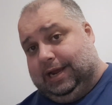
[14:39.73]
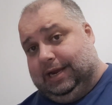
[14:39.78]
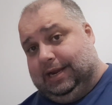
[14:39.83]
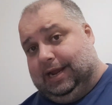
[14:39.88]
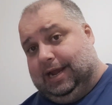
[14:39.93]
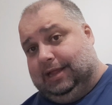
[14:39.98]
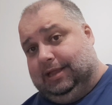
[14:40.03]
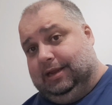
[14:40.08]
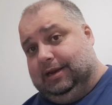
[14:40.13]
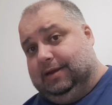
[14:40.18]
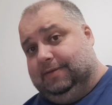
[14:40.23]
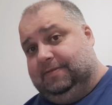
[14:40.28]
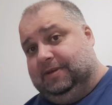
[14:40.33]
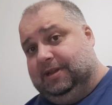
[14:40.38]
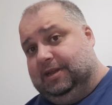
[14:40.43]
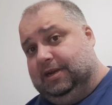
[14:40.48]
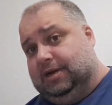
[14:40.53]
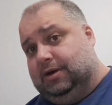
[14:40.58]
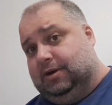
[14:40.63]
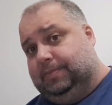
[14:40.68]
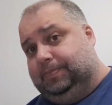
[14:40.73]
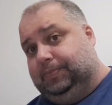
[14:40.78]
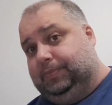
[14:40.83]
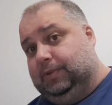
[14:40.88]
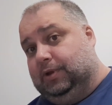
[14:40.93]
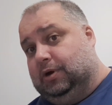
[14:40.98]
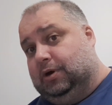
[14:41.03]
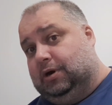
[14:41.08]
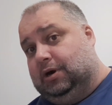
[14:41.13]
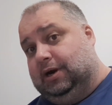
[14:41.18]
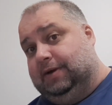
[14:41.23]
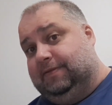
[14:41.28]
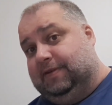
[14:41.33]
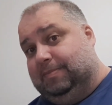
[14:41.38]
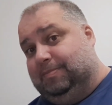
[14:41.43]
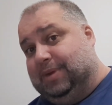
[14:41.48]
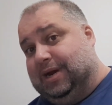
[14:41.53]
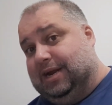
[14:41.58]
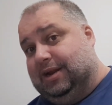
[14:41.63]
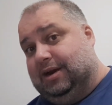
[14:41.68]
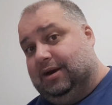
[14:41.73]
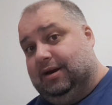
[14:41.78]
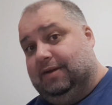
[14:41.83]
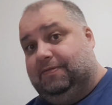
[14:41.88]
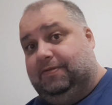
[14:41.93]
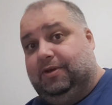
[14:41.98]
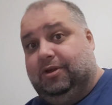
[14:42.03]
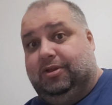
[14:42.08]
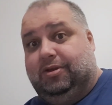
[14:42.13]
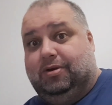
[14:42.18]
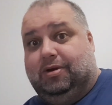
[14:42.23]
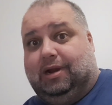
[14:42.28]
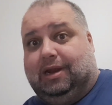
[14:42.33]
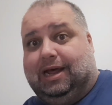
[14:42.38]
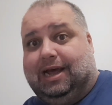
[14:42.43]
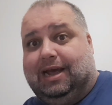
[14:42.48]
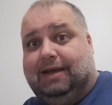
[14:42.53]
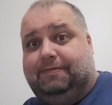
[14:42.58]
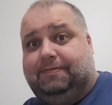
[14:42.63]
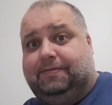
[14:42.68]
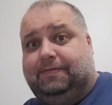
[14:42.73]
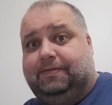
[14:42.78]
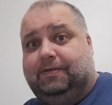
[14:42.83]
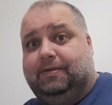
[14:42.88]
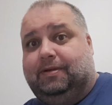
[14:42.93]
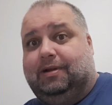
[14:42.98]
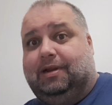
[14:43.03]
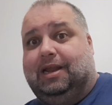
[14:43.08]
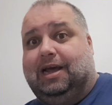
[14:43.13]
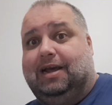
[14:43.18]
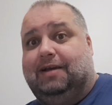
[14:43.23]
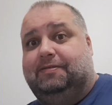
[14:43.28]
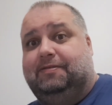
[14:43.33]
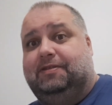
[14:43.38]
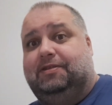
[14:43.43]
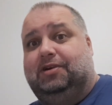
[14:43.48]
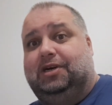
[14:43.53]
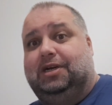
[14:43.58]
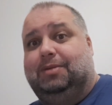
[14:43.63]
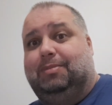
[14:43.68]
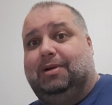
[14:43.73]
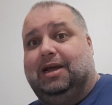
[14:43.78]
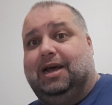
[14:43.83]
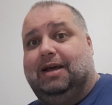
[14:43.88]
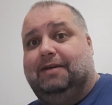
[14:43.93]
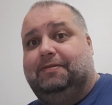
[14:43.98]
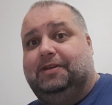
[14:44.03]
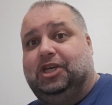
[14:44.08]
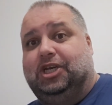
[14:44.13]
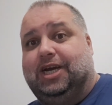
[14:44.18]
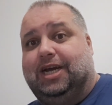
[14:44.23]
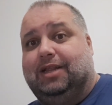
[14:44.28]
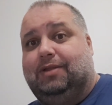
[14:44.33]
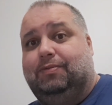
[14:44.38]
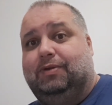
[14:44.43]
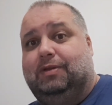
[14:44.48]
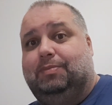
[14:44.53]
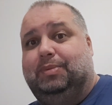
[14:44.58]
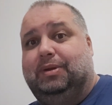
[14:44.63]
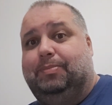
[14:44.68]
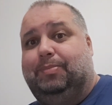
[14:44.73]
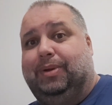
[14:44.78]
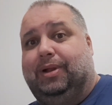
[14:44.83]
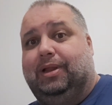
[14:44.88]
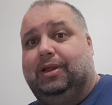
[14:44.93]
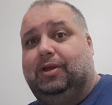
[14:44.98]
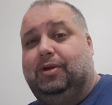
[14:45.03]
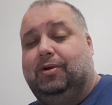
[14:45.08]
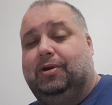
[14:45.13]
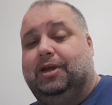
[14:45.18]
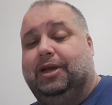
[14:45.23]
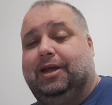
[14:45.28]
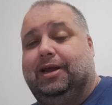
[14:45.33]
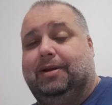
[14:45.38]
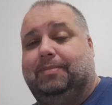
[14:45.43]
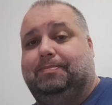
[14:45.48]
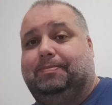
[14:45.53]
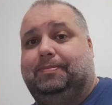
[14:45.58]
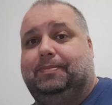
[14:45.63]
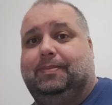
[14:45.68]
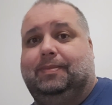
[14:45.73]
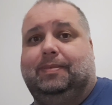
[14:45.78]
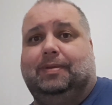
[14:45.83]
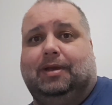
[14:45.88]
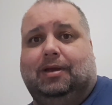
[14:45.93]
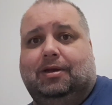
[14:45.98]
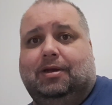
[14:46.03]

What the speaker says: like that in a video. Or even better, if you do a live stream, live chat with people, you can